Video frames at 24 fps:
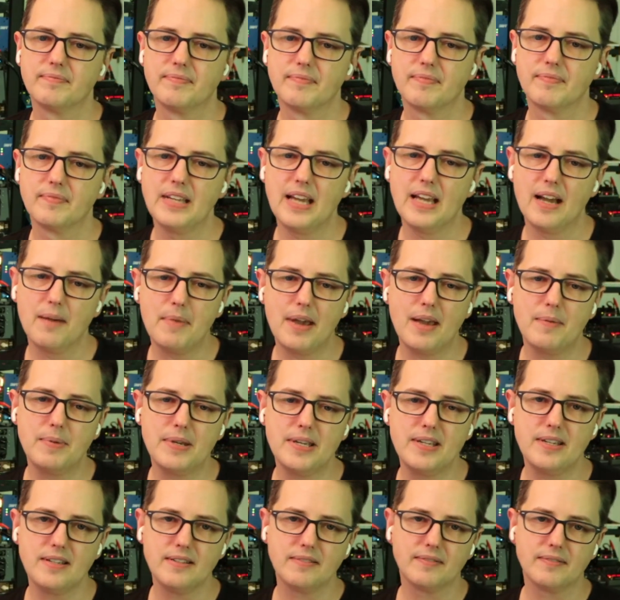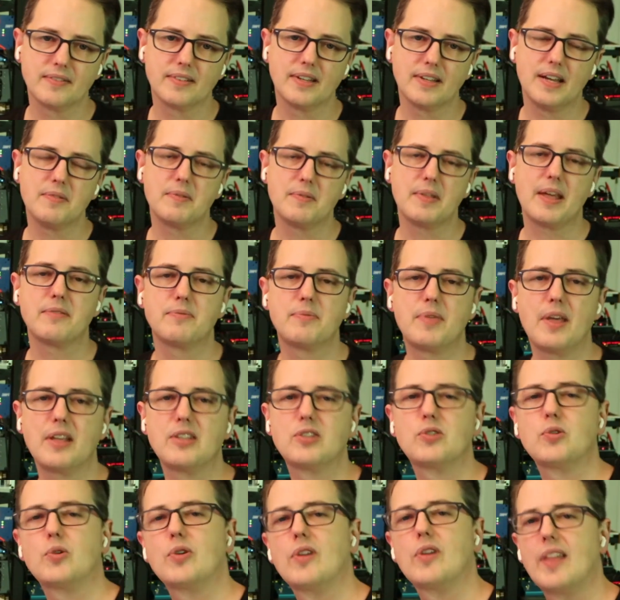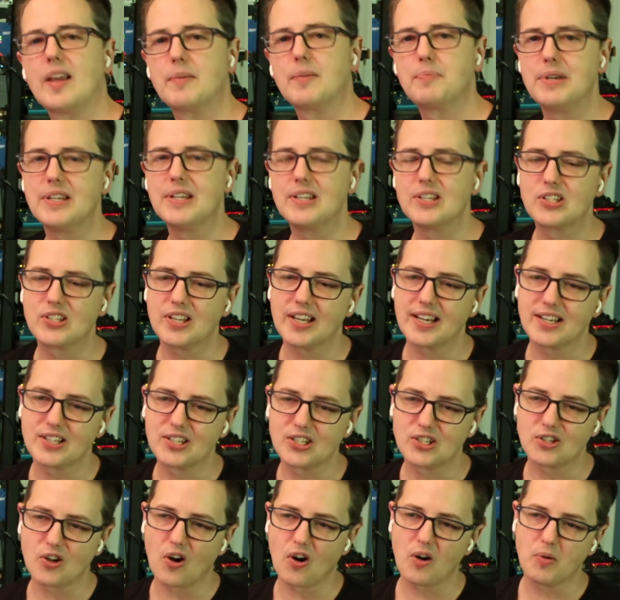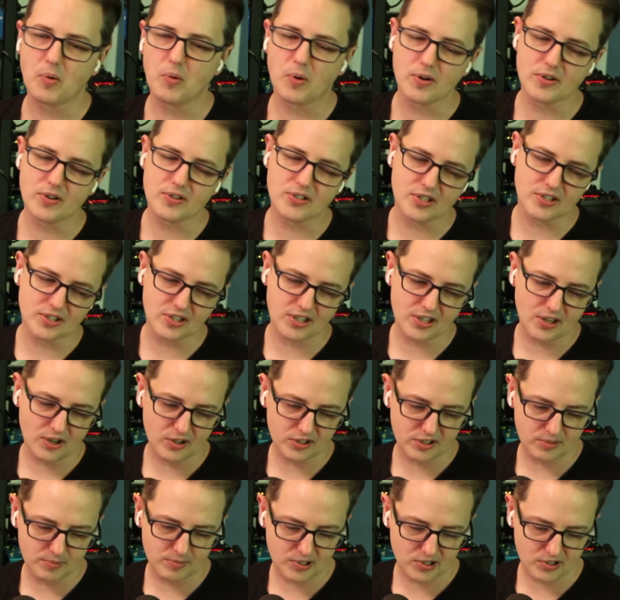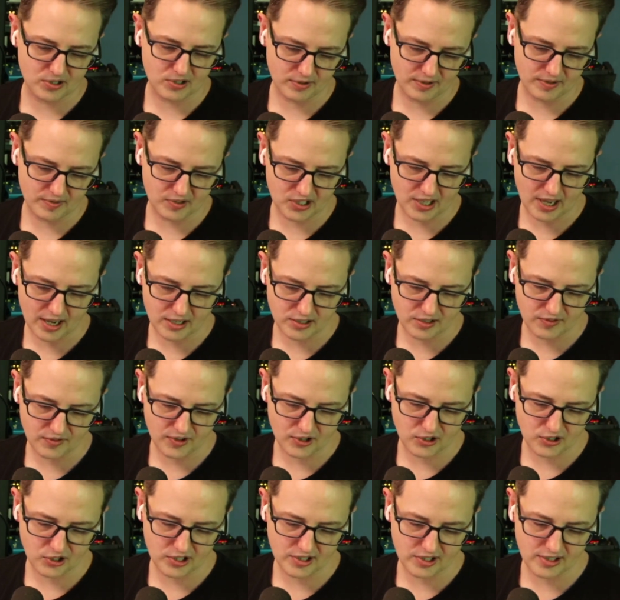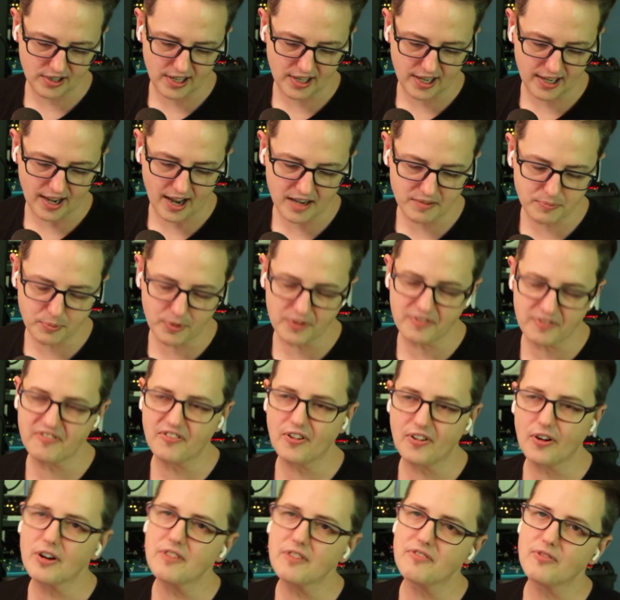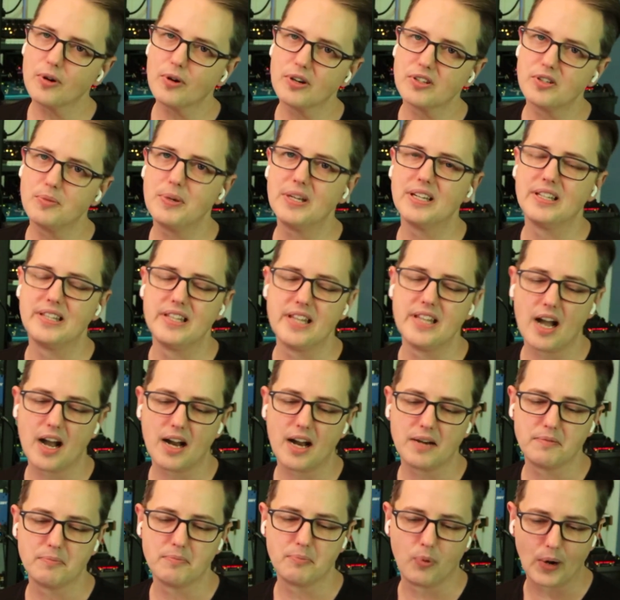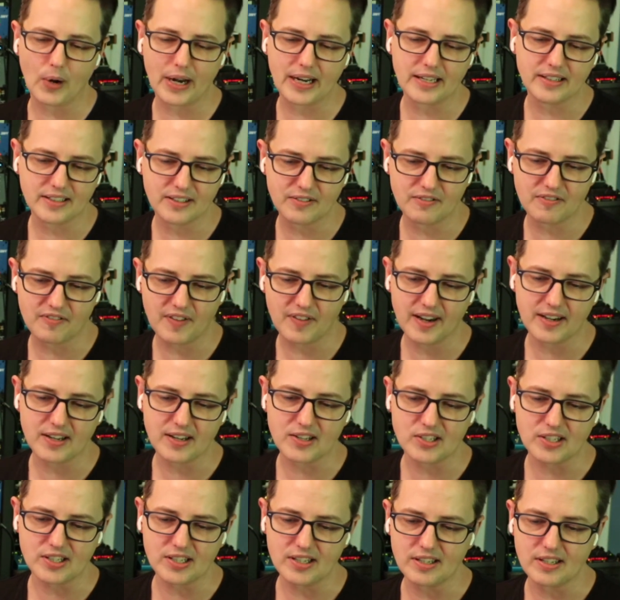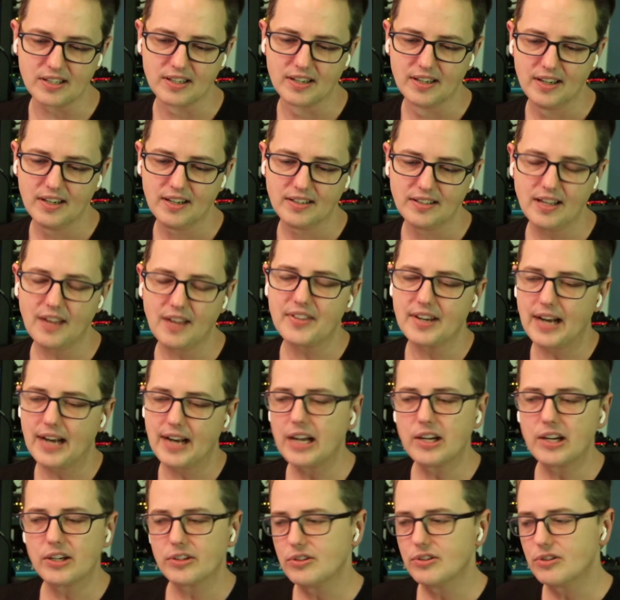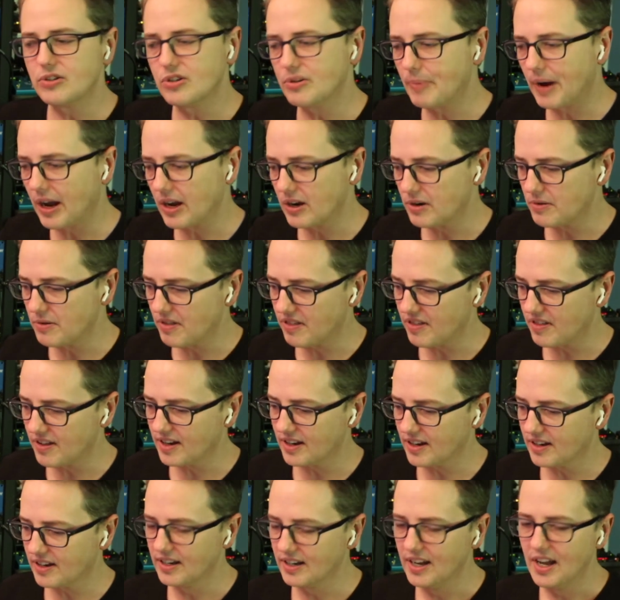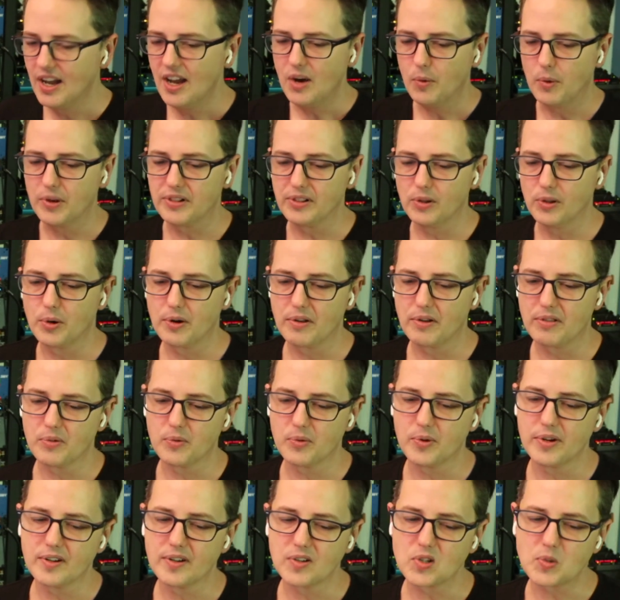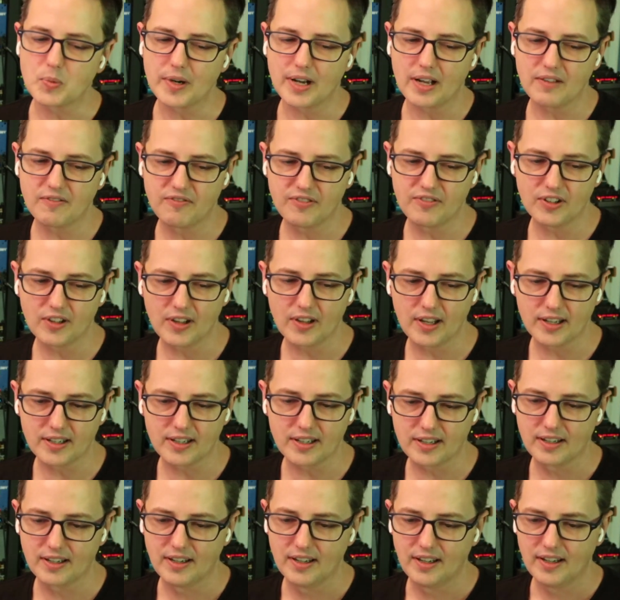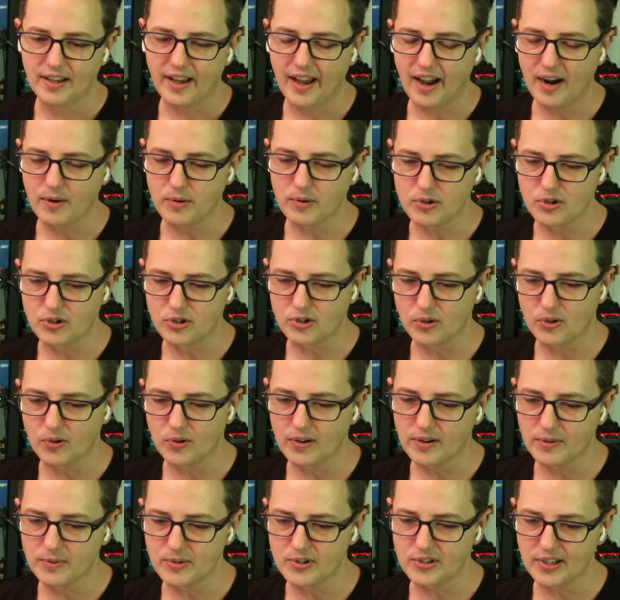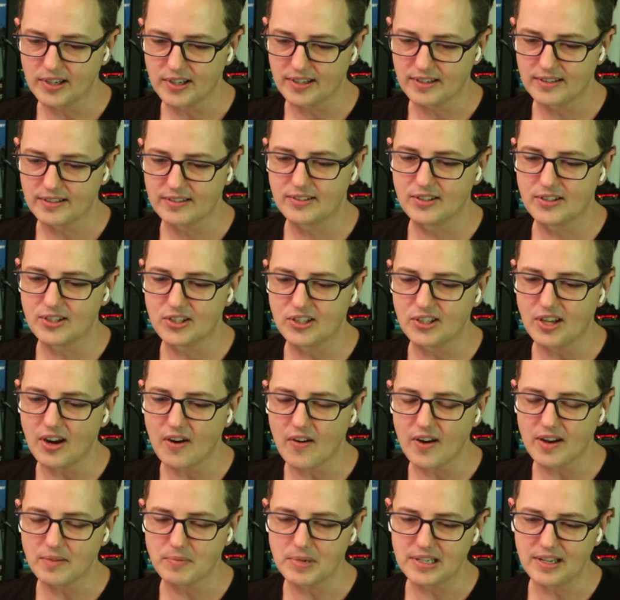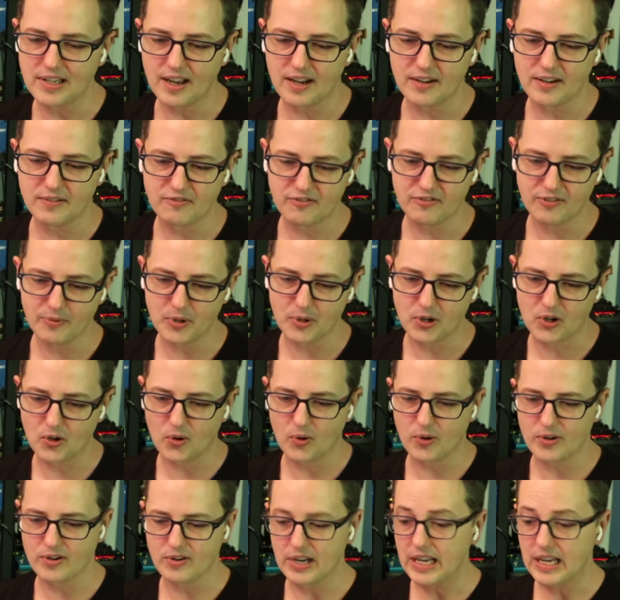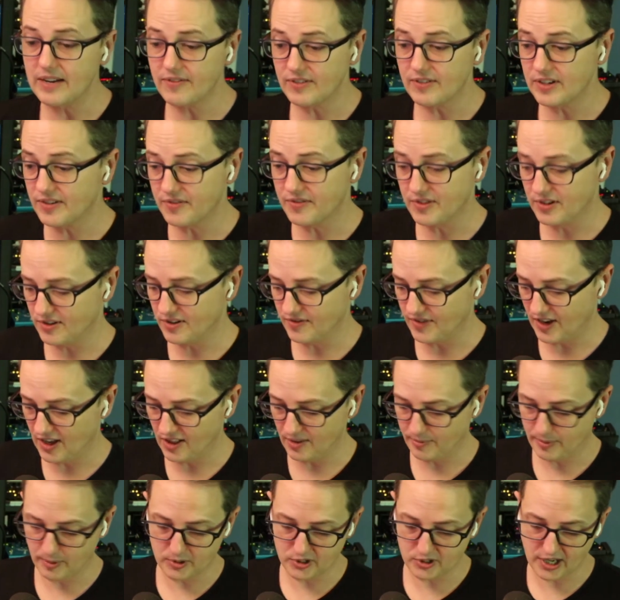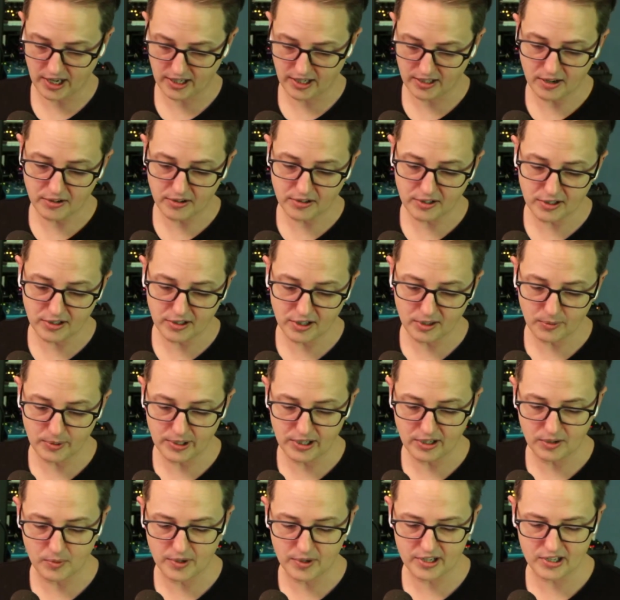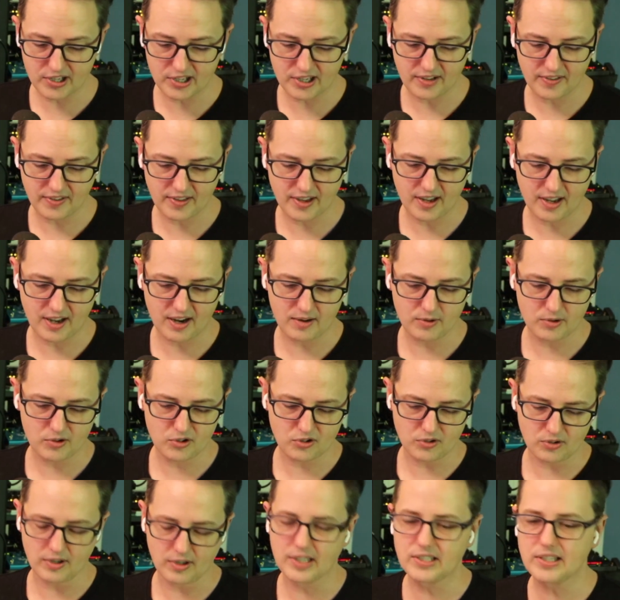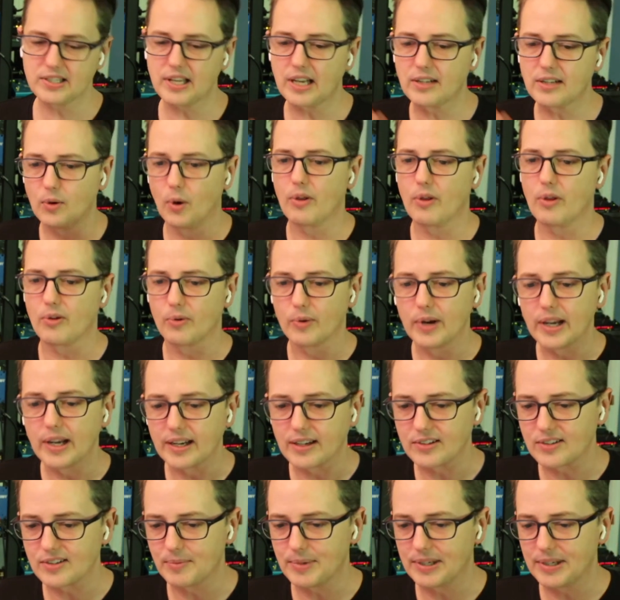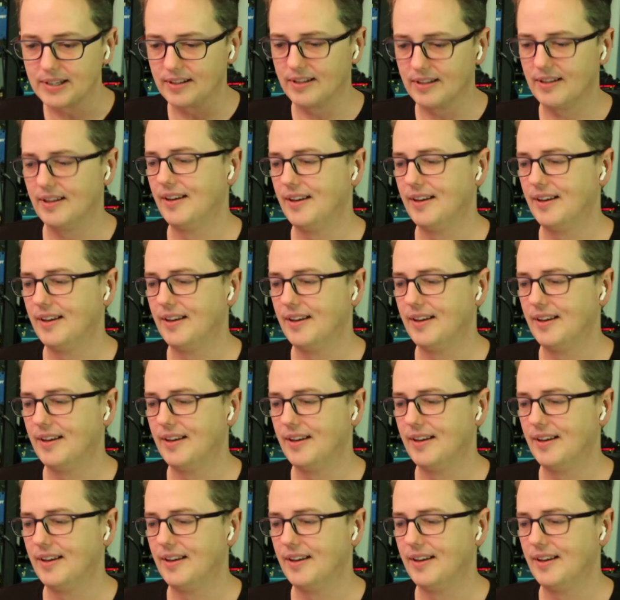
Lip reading: Yeah, maybe that's sort of like being like Star Wars is the ultimate sort of science fiction. Like I'd prefer for it to be a non-branded fantasy. Not that I couldn't do my own thing with Lord of the Rings, but I'd feel like Howard Shore was like staring me down from the corner. Even if the developer was like, no, we don't want to sound like Howard Shore. It's like Lord of the Rings. I mean,